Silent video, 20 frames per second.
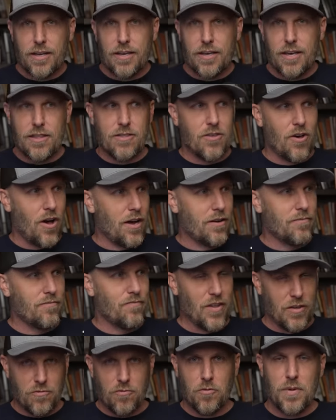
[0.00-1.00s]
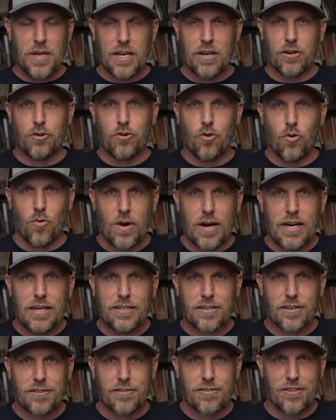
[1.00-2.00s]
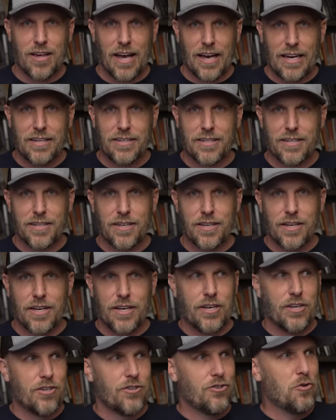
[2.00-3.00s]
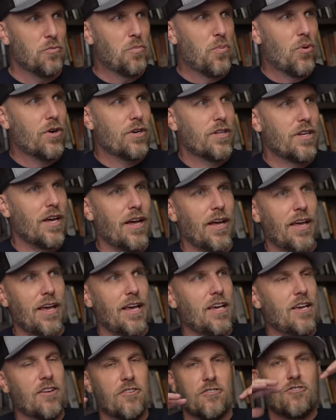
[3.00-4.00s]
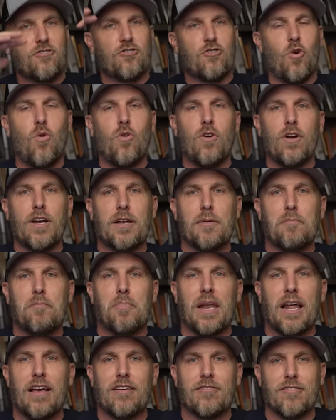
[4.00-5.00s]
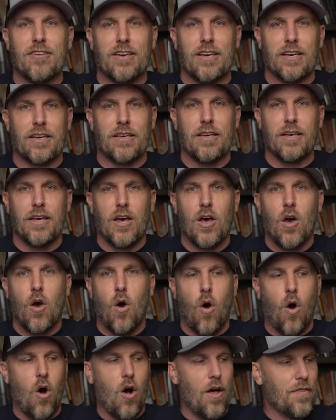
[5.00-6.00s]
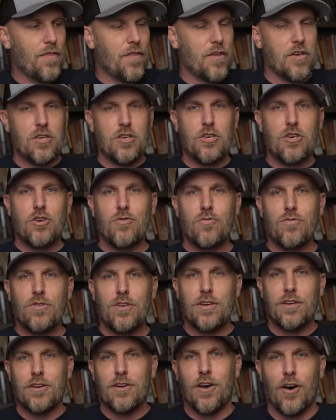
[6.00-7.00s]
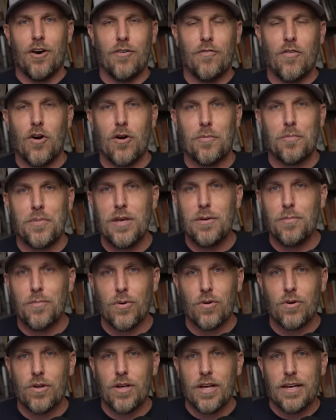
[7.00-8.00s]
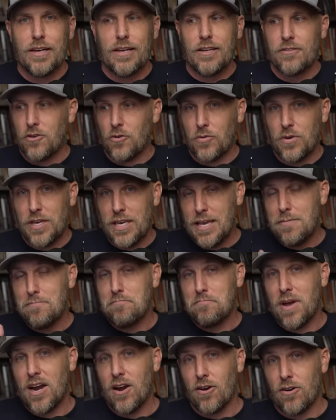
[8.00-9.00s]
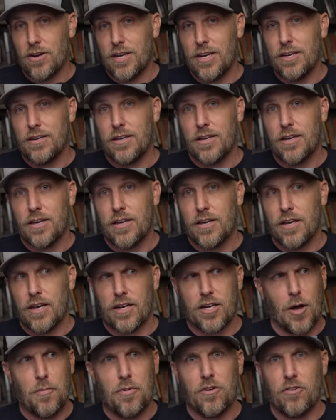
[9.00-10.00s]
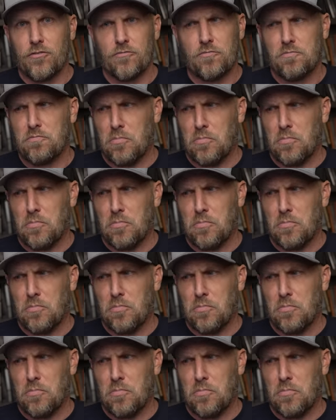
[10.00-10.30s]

he thought this would be a great site to put a historic blessing on the union of our people. And so he married a couple of